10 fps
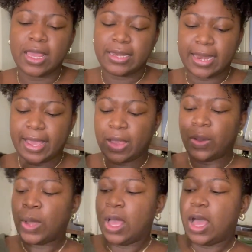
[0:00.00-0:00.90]

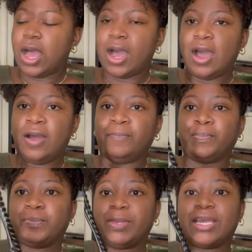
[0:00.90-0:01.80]
Now,
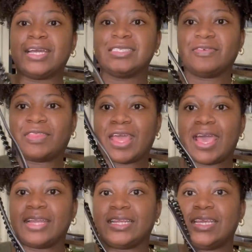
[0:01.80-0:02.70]
because of
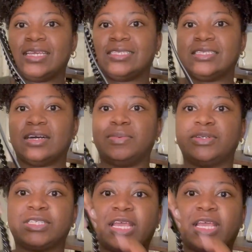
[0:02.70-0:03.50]
that, it is doubled,